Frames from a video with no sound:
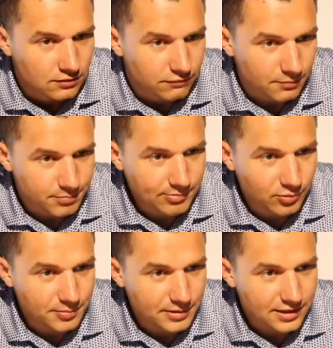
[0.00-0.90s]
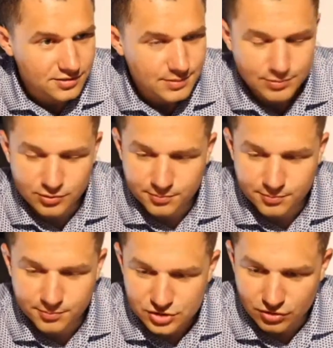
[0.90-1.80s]
from people because people
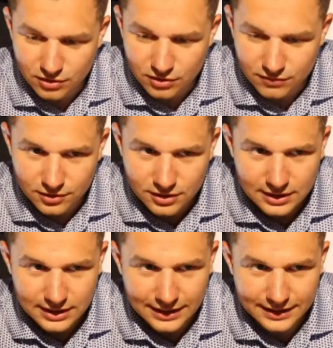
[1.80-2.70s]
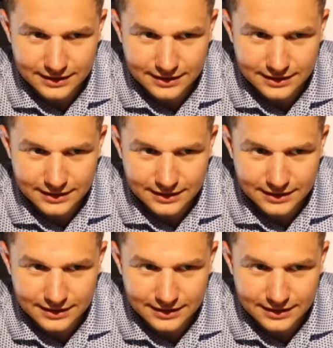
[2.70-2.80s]
have been screwed over,